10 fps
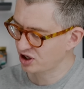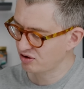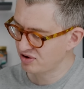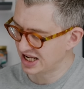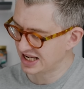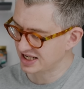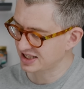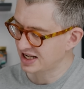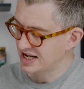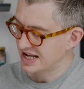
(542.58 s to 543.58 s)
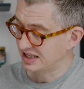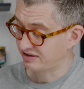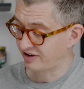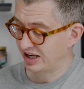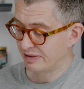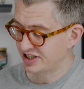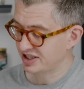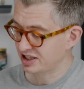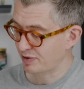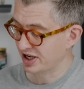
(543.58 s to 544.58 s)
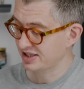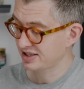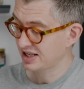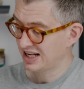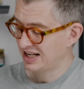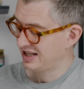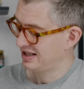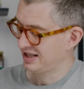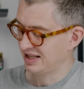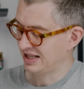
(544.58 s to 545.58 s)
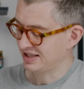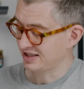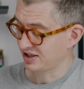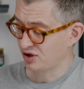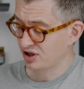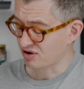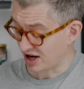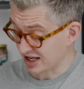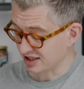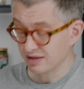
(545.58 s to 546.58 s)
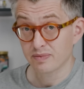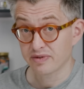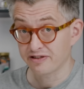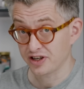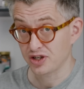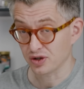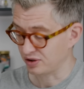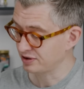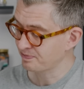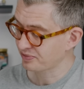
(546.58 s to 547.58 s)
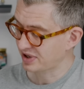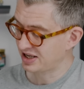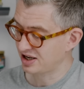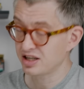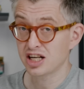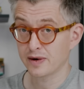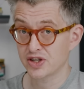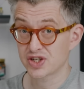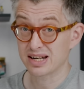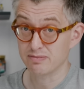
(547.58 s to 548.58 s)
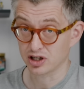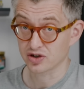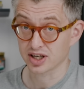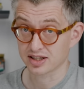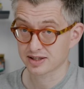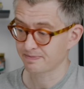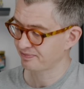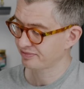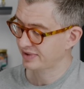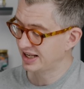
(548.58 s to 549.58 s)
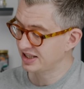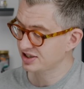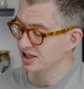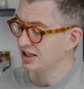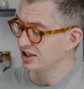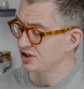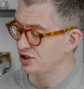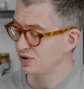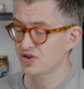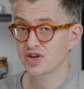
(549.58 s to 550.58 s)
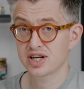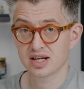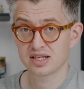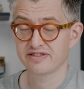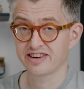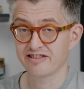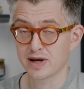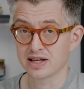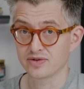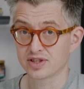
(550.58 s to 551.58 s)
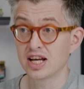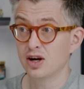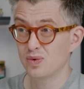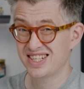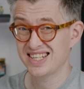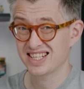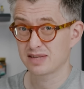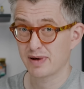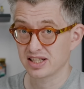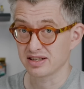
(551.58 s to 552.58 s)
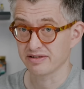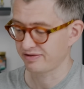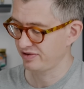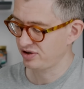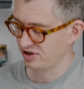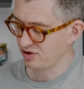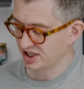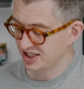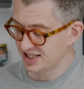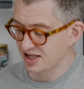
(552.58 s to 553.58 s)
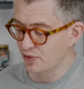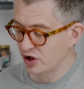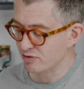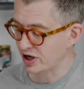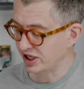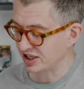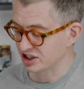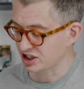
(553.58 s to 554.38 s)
you need is very limited space, is a good grinder for sure, and no interest in milk drinks. It's £295, which is expensive. You can see where your money is